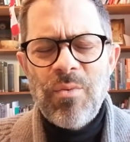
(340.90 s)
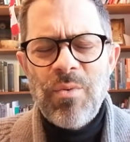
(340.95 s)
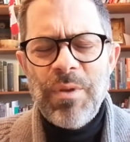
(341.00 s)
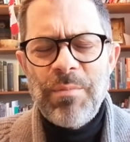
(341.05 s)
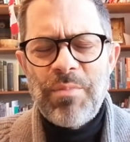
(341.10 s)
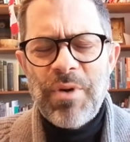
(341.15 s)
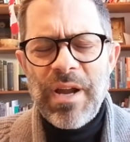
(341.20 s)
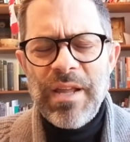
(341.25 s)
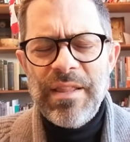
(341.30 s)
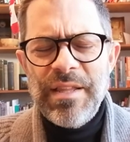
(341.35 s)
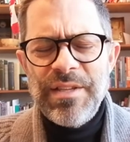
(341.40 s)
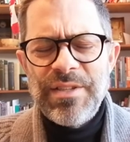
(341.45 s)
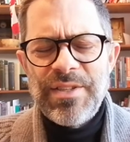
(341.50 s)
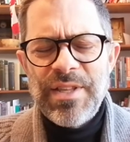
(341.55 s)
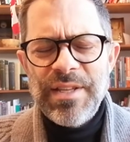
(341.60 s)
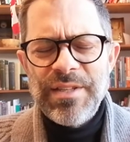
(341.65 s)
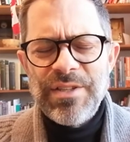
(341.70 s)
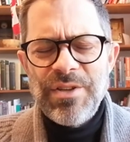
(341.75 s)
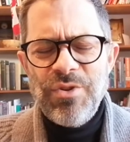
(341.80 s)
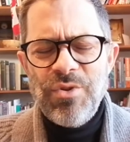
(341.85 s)
We pray these
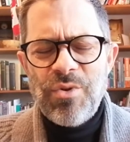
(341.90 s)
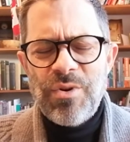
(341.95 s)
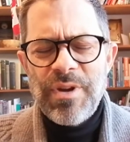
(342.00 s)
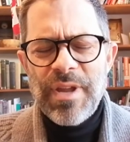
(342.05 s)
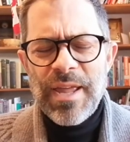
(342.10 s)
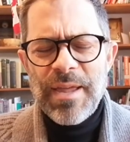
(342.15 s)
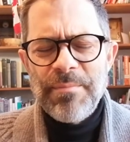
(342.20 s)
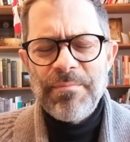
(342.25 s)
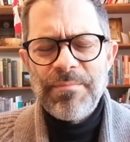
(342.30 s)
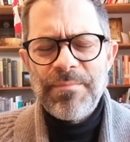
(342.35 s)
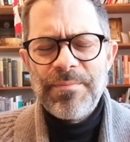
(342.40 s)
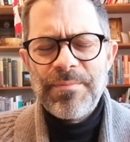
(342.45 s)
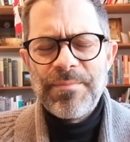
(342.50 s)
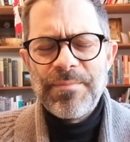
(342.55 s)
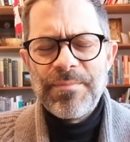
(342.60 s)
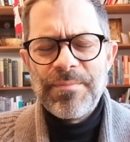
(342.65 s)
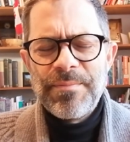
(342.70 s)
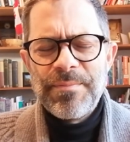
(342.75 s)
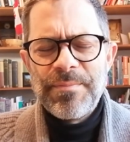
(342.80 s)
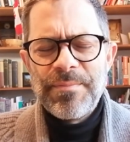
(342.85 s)
things in your name.
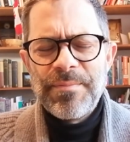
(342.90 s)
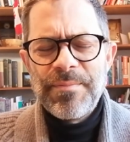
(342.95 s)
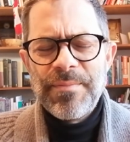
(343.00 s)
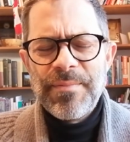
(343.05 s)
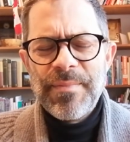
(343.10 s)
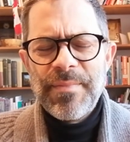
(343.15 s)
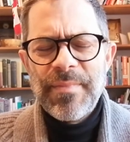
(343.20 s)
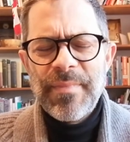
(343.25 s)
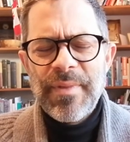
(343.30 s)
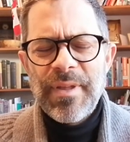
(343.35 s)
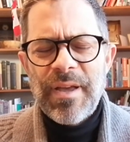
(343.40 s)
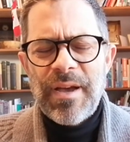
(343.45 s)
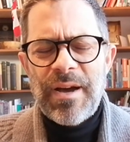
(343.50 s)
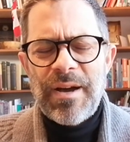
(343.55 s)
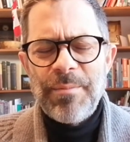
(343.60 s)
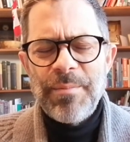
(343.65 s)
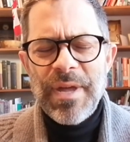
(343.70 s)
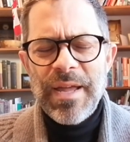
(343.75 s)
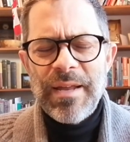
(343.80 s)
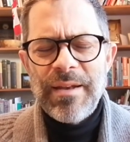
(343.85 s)

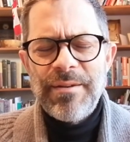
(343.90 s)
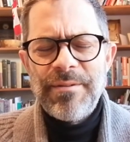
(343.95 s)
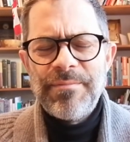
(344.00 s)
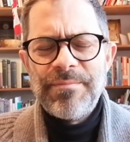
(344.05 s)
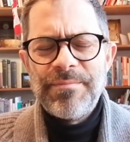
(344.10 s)
Amen.